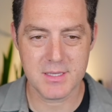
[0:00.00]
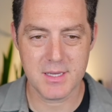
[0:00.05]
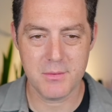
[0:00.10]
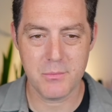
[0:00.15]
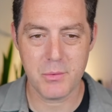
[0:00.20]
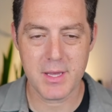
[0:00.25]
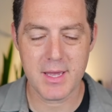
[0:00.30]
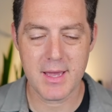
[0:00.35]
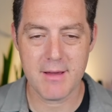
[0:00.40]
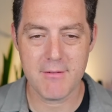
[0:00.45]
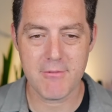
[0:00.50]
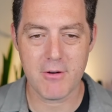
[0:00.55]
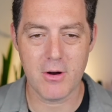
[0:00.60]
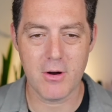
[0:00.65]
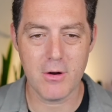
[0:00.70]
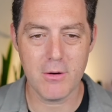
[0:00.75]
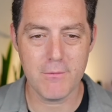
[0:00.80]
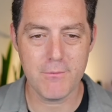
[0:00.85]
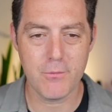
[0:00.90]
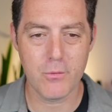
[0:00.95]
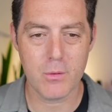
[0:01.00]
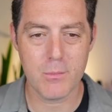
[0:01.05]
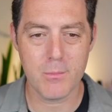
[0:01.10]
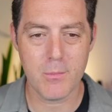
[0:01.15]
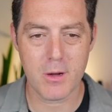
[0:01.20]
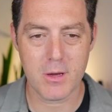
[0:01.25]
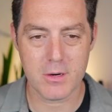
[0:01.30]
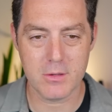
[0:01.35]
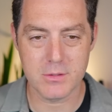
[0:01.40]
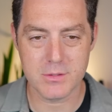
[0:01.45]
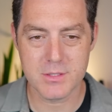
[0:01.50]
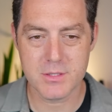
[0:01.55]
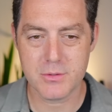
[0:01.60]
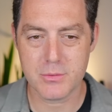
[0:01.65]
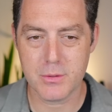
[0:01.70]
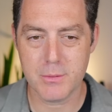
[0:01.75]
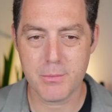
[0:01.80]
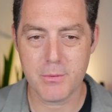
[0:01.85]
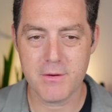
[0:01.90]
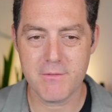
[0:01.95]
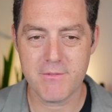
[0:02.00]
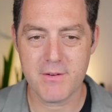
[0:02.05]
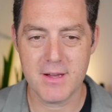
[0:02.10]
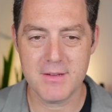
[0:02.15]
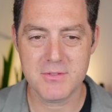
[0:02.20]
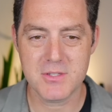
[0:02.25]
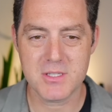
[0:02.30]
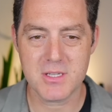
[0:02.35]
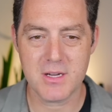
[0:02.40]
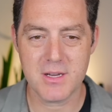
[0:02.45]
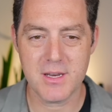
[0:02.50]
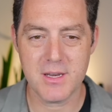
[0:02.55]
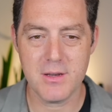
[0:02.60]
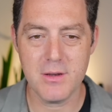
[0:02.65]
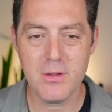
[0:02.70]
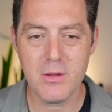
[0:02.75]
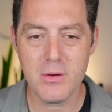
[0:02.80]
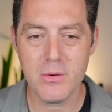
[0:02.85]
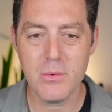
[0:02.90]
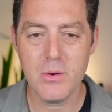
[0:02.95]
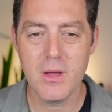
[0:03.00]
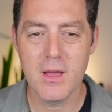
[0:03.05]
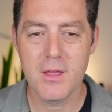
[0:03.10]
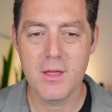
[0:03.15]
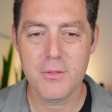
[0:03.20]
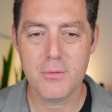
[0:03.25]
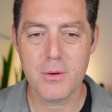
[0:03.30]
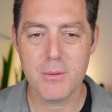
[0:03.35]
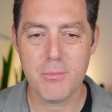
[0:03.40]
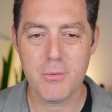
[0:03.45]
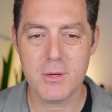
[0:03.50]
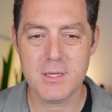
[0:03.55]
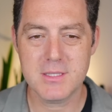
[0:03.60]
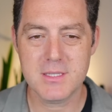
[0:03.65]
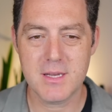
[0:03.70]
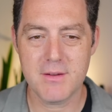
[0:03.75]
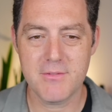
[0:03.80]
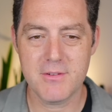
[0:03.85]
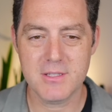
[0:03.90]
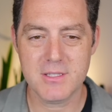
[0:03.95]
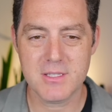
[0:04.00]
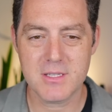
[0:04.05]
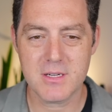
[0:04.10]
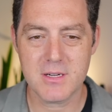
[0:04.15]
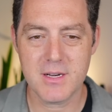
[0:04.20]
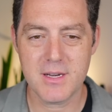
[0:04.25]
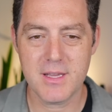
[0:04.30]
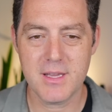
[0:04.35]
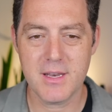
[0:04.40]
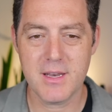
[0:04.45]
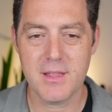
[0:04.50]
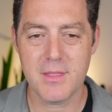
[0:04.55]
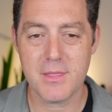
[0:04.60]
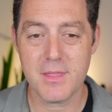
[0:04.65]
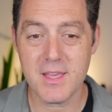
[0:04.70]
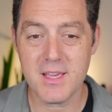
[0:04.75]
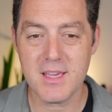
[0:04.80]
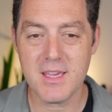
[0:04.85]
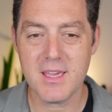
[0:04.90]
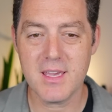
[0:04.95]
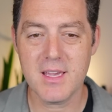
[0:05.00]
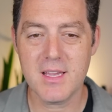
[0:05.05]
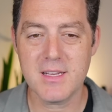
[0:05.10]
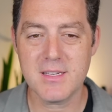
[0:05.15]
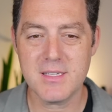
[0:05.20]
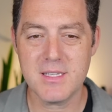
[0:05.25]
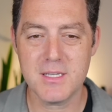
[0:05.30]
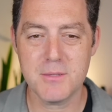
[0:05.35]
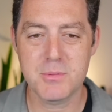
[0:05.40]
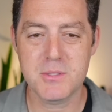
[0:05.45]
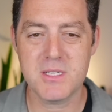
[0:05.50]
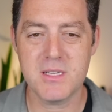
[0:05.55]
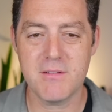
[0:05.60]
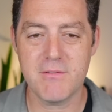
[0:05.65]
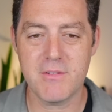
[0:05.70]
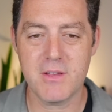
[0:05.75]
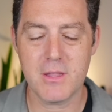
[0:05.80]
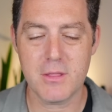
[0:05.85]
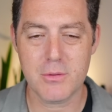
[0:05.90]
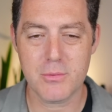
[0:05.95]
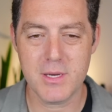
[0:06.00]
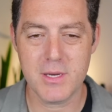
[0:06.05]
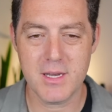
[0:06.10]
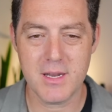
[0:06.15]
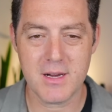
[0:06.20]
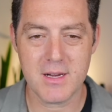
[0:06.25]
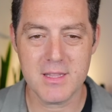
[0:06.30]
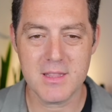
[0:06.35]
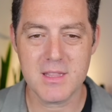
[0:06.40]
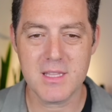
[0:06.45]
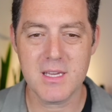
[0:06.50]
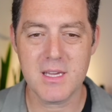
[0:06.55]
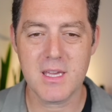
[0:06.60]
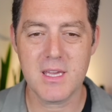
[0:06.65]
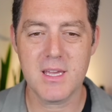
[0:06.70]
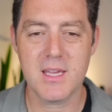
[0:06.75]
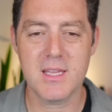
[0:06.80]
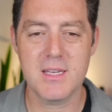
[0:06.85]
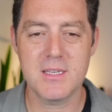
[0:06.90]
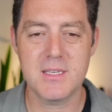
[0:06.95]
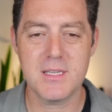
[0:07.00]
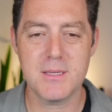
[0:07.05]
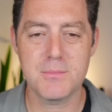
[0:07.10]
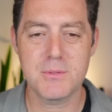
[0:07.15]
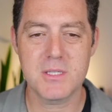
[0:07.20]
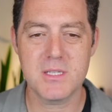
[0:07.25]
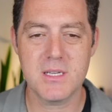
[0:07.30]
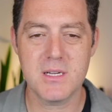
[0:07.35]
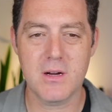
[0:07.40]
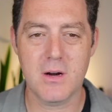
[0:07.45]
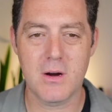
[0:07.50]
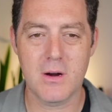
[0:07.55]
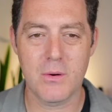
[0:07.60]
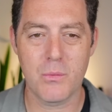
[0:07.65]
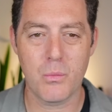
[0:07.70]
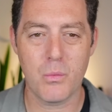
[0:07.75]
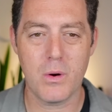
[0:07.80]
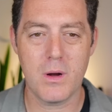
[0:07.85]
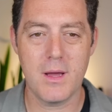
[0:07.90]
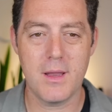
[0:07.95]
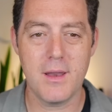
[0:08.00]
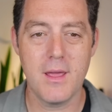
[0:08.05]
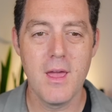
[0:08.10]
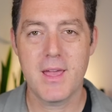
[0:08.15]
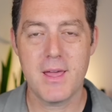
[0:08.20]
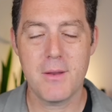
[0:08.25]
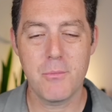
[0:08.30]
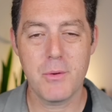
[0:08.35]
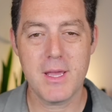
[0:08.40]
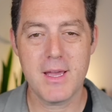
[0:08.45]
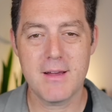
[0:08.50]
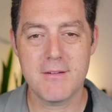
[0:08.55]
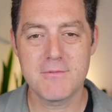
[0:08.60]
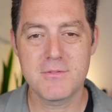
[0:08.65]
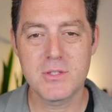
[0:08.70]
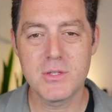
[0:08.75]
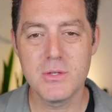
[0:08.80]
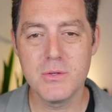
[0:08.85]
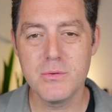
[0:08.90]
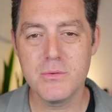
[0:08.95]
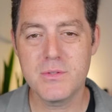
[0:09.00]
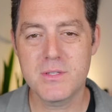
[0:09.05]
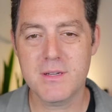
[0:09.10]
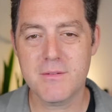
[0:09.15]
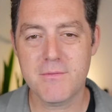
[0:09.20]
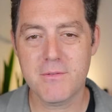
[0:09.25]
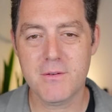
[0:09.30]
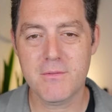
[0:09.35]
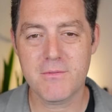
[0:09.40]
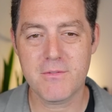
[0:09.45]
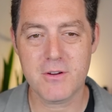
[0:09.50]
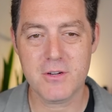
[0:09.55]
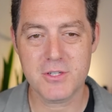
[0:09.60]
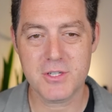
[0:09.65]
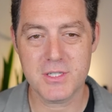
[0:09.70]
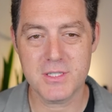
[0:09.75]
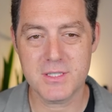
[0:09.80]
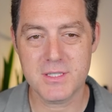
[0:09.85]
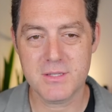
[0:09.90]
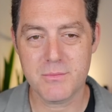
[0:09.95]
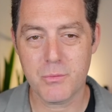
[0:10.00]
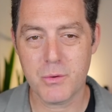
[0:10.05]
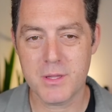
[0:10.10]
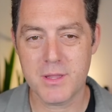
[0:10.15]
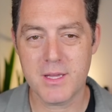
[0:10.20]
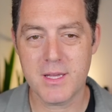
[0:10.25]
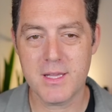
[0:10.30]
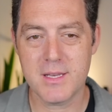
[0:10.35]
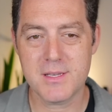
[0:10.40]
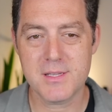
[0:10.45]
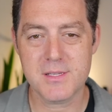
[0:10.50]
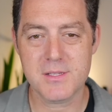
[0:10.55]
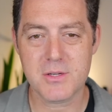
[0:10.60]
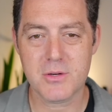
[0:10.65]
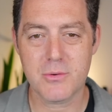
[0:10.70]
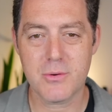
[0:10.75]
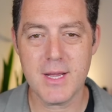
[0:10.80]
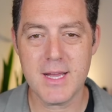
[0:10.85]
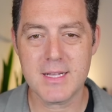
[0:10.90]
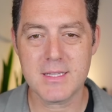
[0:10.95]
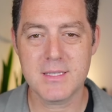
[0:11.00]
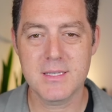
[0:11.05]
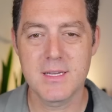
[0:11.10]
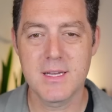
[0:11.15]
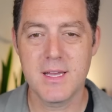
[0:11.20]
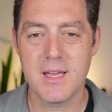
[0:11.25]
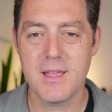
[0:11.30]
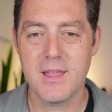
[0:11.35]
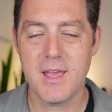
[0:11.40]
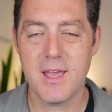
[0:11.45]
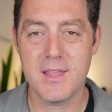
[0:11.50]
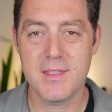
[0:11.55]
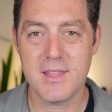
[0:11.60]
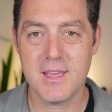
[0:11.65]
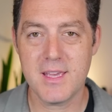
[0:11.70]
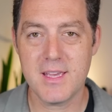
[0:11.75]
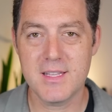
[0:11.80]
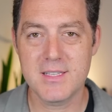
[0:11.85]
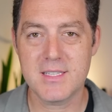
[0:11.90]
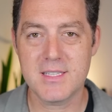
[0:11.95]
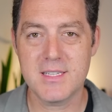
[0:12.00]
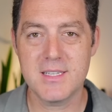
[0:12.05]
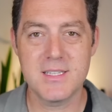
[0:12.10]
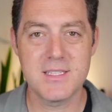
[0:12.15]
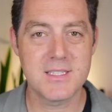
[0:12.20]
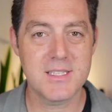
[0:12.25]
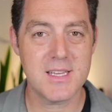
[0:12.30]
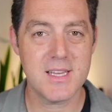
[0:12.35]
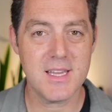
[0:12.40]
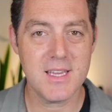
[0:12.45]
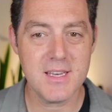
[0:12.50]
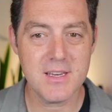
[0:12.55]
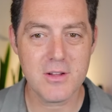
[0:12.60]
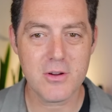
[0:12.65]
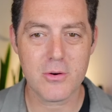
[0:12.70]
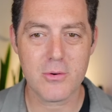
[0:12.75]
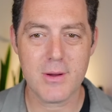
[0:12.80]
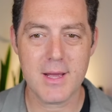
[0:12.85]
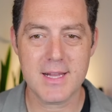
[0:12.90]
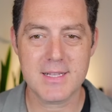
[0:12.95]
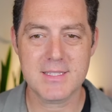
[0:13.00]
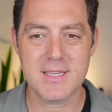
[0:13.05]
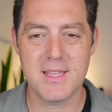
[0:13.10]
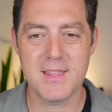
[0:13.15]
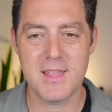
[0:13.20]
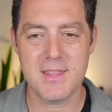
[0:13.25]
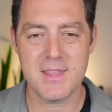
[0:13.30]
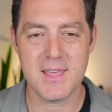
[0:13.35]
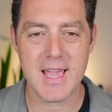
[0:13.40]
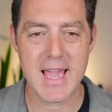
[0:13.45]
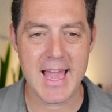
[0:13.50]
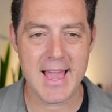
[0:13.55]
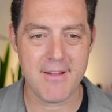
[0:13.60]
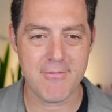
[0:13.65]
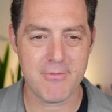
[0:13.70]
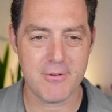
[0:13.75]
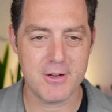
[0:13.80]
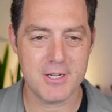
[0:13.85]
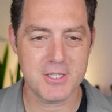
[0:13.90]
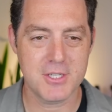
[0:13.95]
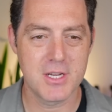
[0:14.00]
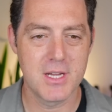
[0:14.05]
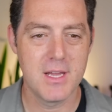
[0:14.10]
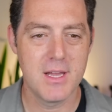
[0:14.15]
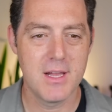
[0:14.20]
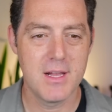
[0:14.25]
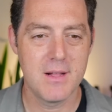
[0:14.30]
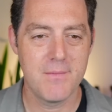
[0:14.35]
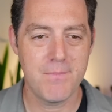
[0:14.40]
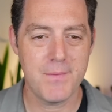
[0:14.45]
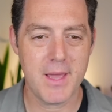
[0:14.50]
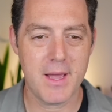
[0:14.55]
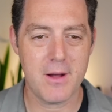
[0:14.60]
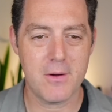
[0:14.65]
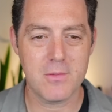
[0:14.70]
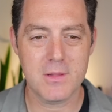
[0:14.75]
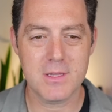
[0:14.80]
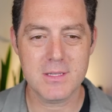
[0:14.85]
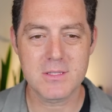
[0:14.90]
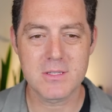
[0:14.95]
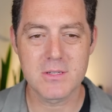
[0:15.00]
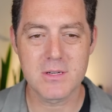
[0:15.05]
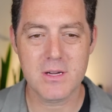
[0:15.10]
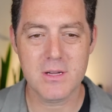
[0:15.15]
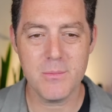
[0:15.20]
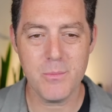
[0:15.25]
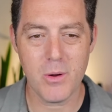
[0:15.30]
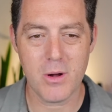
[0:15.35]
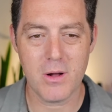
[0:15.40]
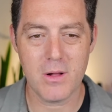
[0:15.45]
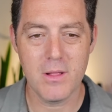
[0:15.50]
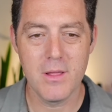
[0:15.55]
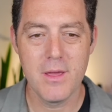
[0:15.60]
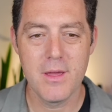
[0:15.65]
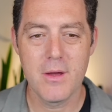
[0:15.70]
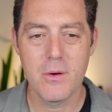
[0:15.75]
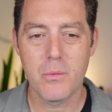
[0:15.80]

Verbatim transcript: And we have all four models, three point five Sonnet new, three point seven Sonnet thinking, DeepSeek V three non-thinking, and DeepSeek R one. And we have two different versions, when the hint is correct and the hint is incorrect, and then the average. Now let's look at them all.